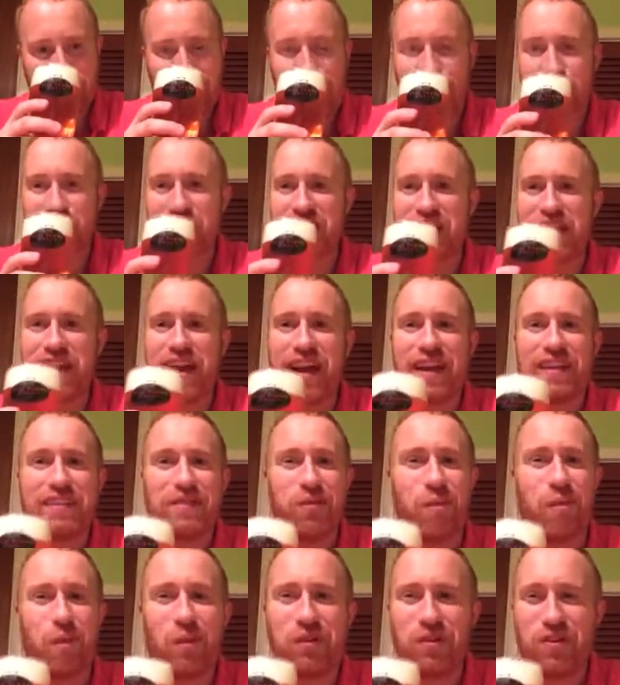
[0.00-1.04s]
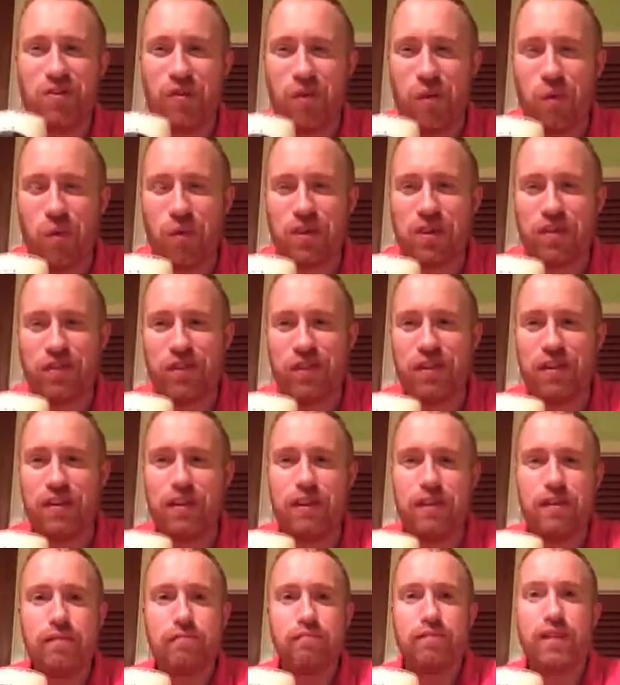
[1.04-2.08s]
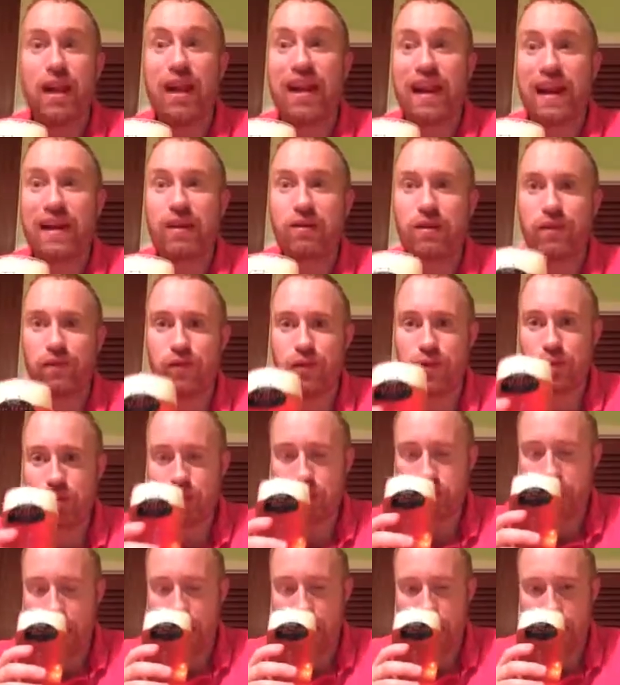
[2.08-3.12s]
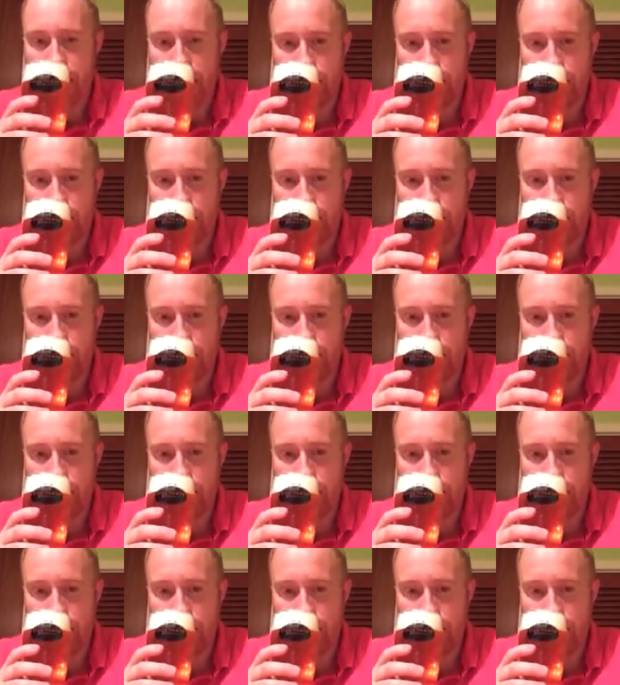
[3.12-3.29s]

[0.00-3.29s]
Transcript: First thing you get is a wonderful, wonderful light grapefruit note.